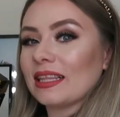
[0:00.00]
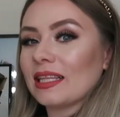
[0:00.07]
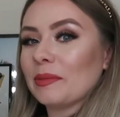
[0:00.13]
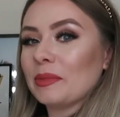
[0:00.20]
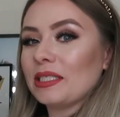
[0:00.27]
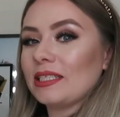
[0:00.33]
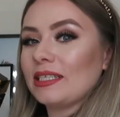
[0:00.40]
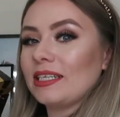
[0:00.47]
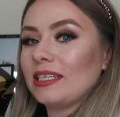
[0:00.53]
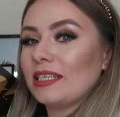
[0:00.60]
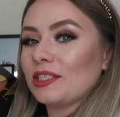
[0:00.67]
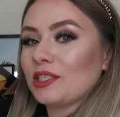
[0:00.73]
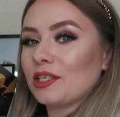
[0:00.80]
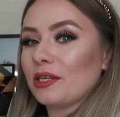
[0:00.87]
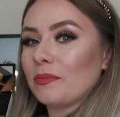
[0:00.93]
limited
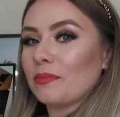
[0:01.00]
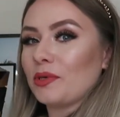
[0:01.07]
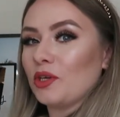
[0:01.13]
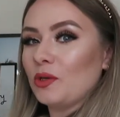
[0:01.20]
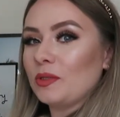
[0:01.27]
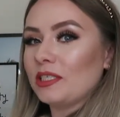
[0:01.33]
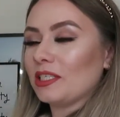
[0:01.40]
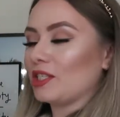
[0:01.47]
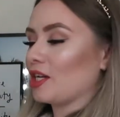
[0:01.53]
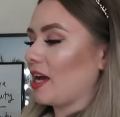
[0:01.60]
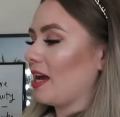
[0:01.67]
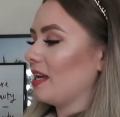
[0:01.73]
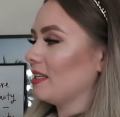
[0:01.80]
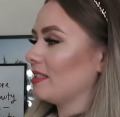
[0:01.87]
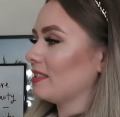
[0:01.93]
edition beauty
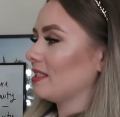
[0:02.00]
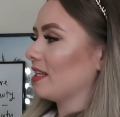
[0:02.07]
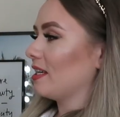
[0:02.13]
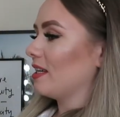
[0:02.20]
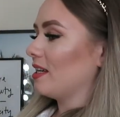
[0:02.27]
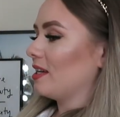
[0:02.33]
chest